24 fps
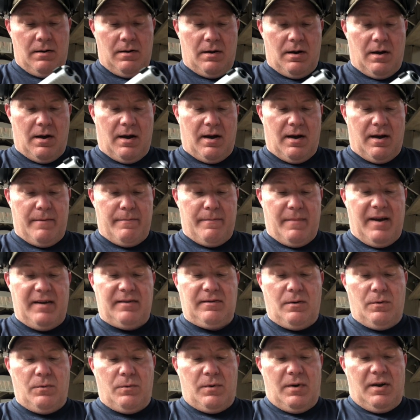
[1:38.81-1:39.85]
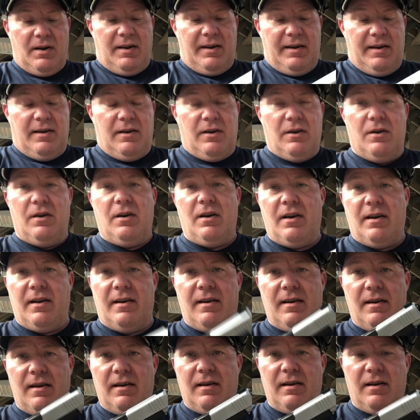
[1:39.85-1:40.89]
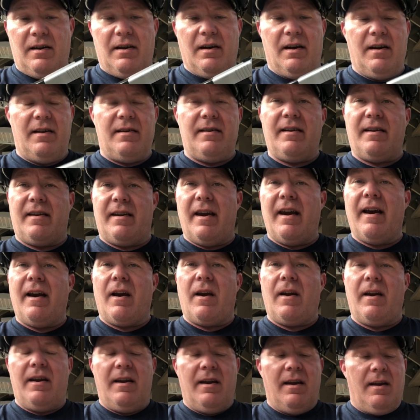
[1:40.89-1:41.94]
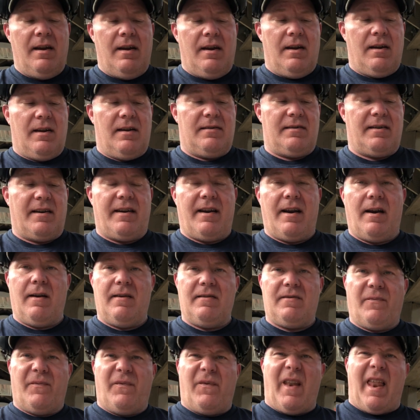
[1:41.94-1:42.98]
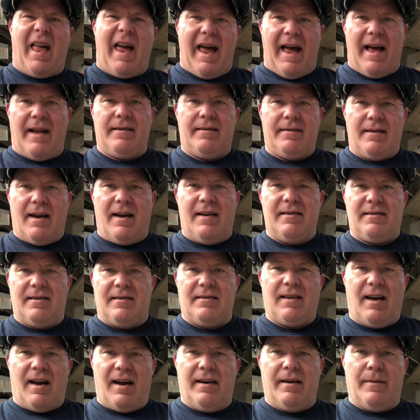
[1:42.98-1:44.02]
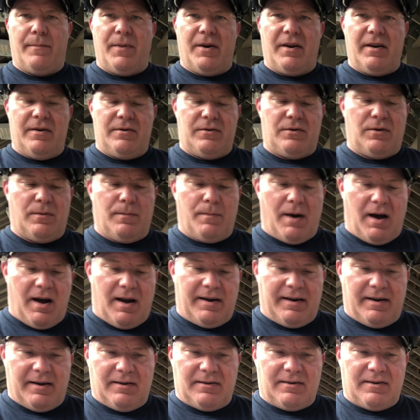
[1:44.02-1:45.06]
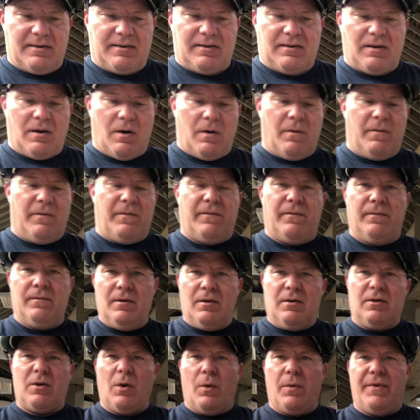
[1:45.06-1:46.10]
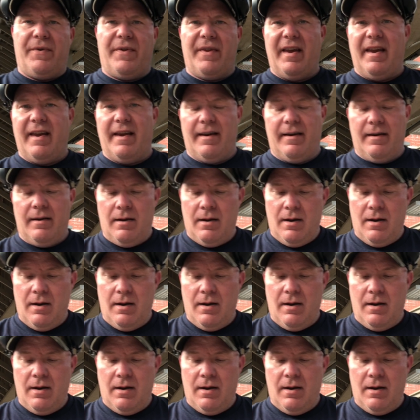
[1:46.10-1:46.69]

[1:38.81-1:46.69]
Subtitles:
It makes a really good gun to carry because it carries flat, nice and tight up against your body because it's so thin.